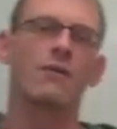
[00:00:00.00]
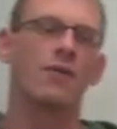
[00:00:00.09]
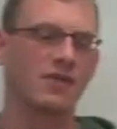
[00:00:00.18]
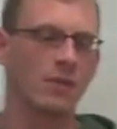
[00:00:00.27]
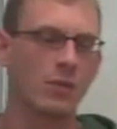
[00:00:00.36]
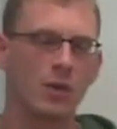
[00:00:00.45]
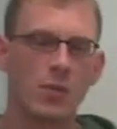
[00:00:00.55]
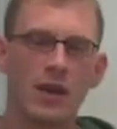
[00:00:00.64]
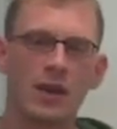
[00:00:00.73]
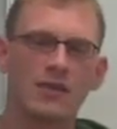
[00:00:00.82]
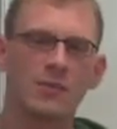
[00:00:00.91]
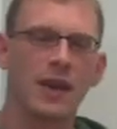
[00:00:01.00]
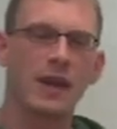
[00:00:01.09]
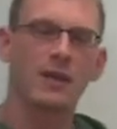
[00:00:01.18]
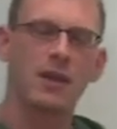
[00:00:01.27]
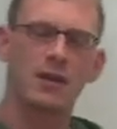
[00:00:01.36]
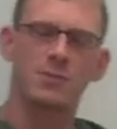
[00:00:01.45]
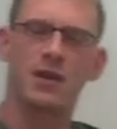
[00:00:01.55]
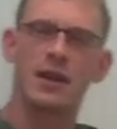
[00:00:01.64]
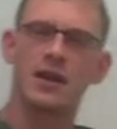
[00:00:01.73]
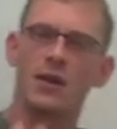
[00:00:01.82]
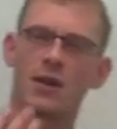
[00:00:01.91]
First I will quickly
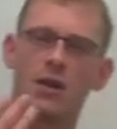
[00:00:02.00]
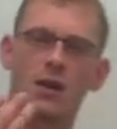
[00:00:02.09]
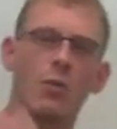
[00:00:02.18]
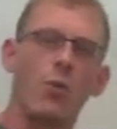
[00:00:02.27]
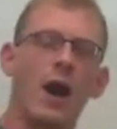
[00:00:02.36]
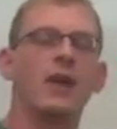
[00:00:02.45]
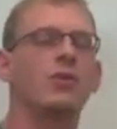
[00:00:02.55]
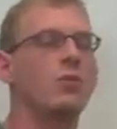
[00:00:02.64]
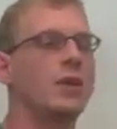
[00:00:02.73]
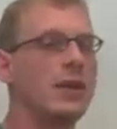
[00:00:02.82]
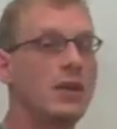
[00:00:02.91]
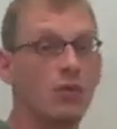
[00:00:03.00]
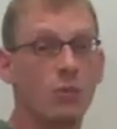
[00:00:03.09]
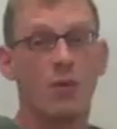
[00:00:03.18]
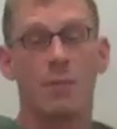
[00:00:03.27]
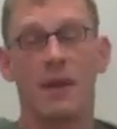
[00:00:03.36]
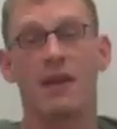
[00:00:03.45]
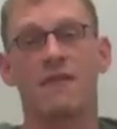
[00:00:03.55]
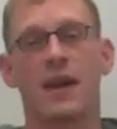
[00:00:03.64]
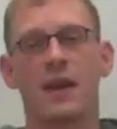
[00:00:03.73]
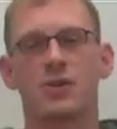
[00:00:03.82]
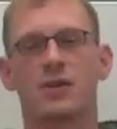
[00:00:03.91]
explain why do we need to prepare
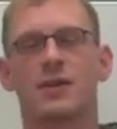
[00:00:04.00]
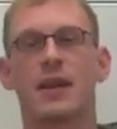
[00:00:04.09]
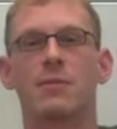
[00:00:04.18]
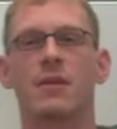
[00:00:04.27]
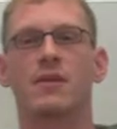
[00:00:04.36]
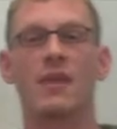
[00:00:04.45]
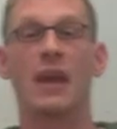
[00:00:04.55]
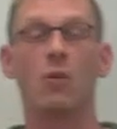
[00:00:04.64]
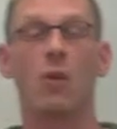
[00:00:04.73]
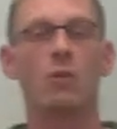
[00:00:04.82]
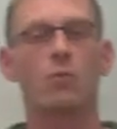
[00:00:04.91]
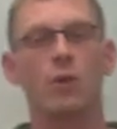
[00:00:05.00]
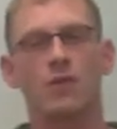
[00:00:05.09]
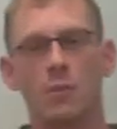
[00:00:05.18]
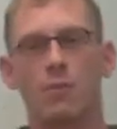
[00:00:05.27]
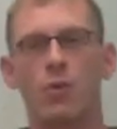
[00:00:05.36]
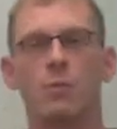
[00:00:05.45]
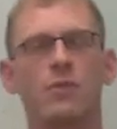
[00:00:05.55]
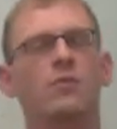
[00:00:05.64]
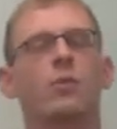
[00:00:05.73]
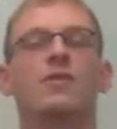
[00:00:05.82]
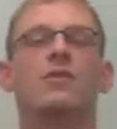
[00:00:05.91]
financial statements at all, what is the
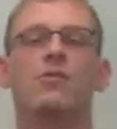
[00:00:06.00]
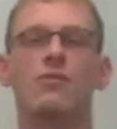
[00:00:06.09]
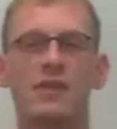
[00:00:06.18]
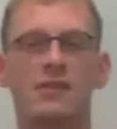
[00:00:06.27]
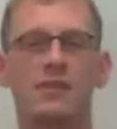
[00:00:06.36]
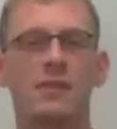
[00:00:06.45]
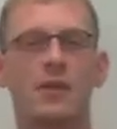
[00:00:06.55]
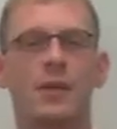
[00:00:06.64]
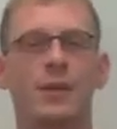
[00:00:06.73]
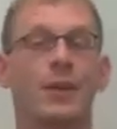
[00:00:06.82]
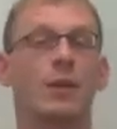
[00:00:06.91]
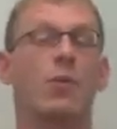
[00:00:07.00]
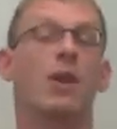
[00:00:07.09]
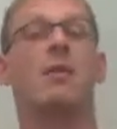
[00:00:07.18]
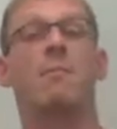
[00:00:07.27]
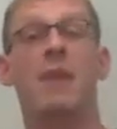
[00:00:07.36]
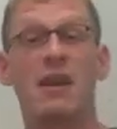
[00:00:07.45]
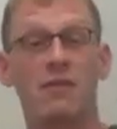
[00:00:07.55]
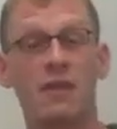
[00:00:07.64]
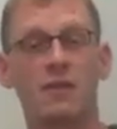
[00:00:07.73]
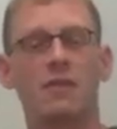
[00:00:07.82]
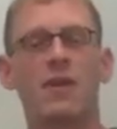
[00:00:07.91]
purpose, what is the reason, what are the
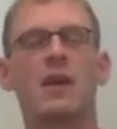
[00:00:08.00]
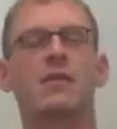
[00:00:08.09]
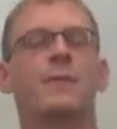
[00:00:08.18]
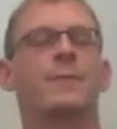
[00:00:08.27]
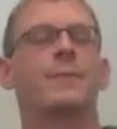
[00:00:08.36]
benefits of that.